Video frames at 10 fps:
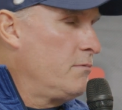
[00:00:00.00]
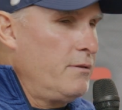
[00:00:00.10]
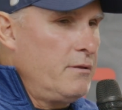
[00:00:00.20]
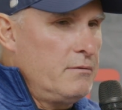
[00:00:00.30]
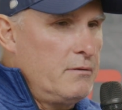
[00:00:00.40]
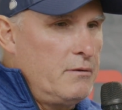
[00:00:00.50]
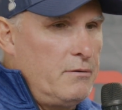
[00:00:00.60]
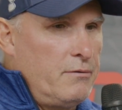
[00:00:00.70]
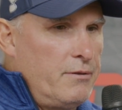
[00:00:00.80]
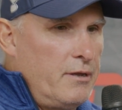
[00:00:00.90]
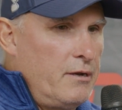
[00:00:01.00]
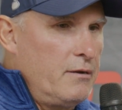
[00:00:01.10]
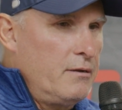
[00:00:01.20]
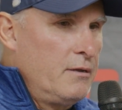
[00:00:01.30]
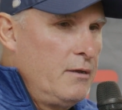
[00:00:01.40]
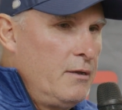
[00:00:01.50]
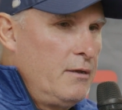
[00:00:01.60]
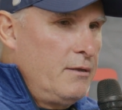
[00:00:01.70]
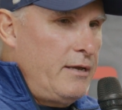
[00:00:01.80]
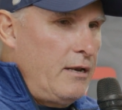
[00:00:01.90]
Are they going to
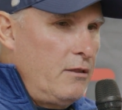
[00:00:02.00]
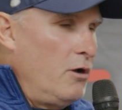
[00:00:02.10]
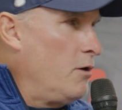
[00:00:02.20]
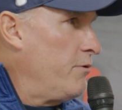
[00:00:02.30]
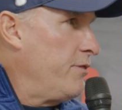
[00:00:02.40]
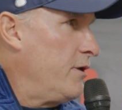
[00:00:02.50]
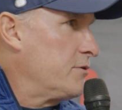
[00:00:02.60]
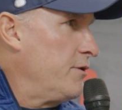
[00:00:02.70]
get along with us?